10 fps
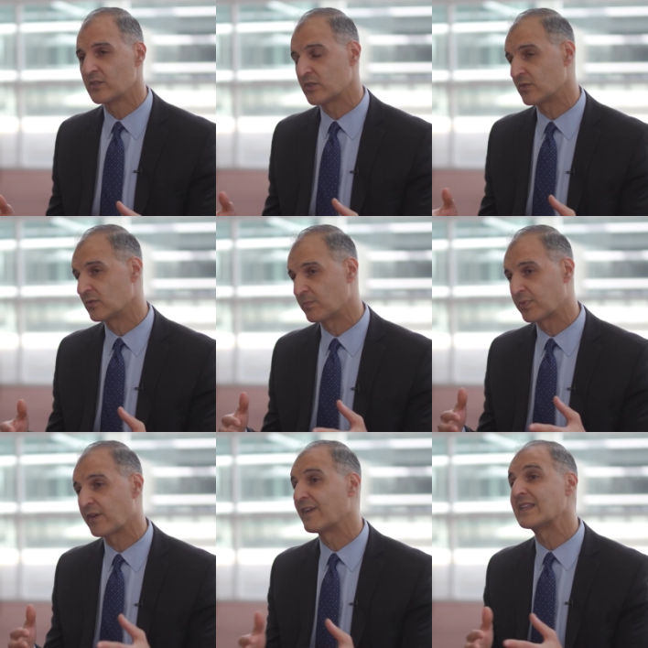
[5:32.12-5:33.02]
to
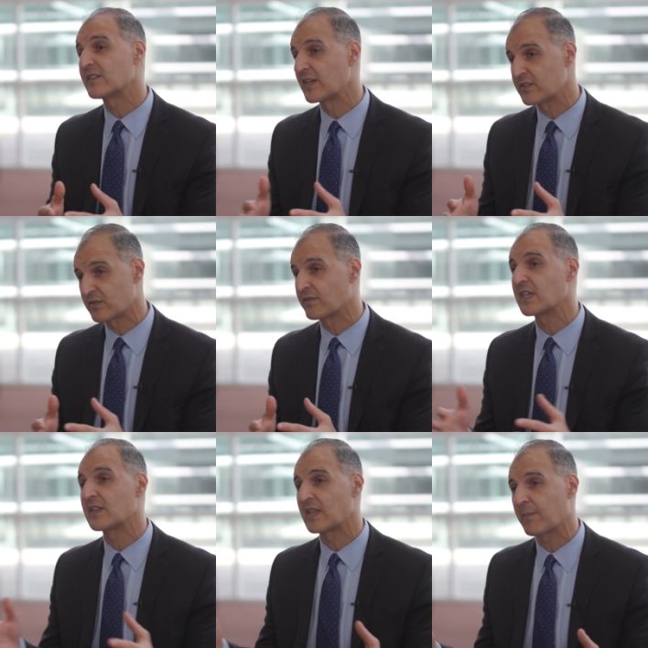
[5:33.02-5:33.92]
prevent and
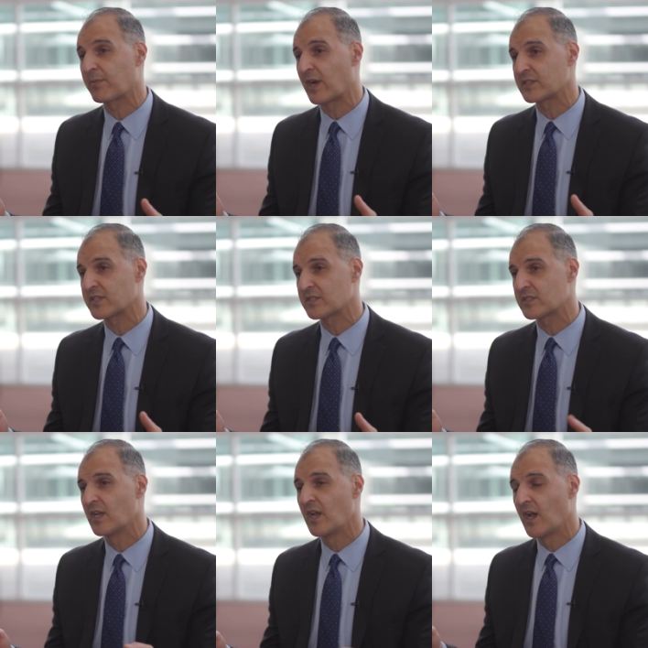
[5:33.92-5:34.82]
intervene that
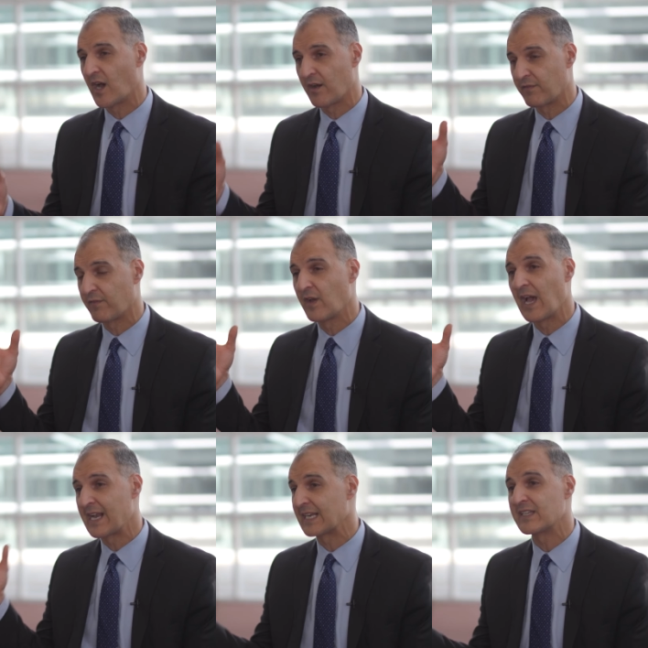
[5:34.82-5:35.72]
process of
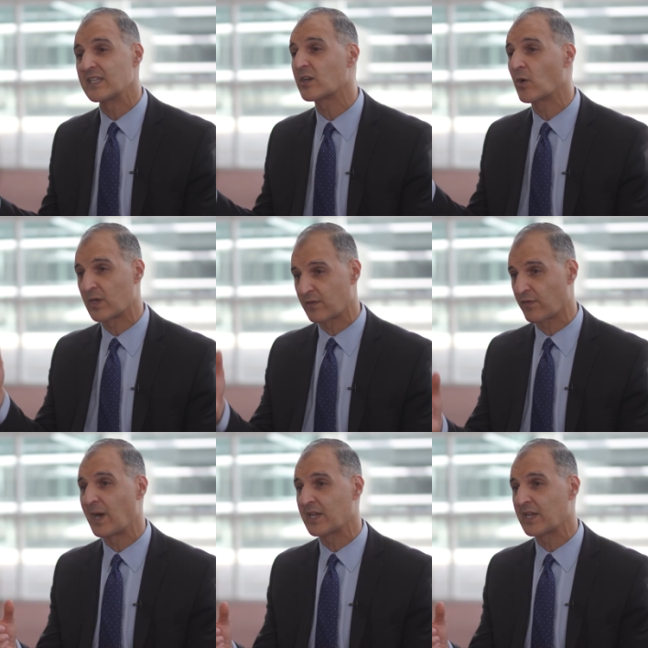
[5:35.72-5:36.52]
an idea going from